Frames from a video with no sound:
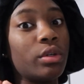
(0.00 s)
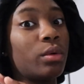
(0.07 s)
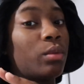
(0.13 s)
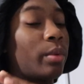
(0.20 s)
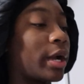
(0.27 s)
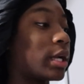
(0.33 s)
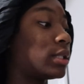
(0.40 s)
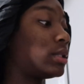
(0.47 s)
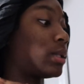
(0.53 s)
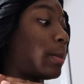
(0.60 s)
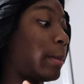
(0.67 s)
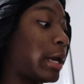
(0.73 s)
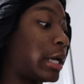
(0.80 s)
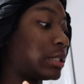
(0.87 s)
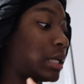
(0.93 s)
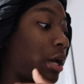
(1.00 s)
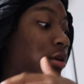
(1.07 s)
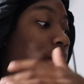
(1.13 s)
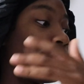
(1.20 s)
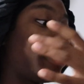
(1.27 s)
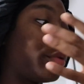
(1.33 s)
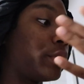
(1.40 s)
could wear to match. I
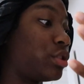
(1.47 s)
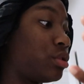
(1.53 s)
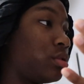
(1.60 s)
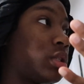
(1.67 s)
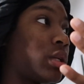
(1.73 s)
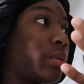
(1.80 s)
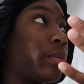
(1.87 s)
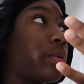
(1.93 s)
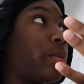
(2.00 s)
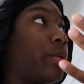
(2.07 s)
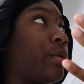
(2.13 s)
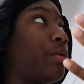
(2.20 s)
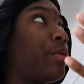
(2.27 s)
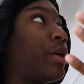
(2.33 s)
don't even know what shoes I want to